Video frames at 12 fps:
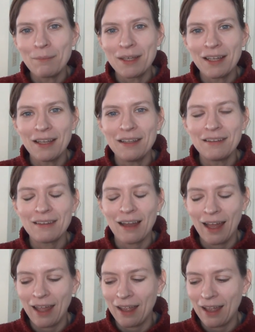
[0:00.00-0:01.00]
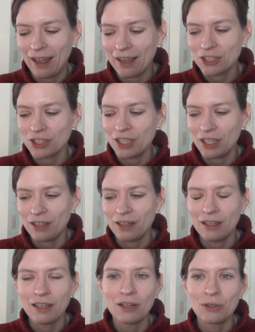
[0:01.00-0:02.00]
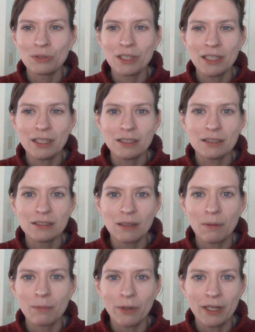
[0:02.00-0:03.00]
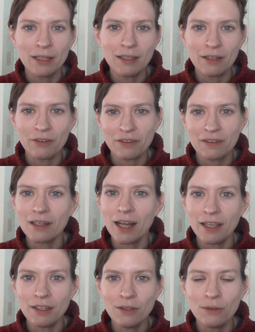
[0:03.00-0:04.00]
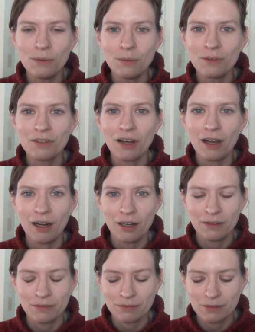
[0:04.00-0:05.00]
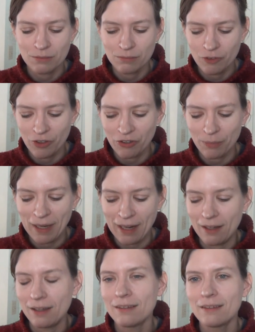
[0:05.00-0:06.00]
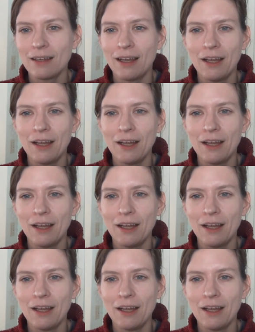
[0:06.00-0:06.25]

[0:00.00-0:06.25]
because the only double pointed needles that I use are Crystal Palace,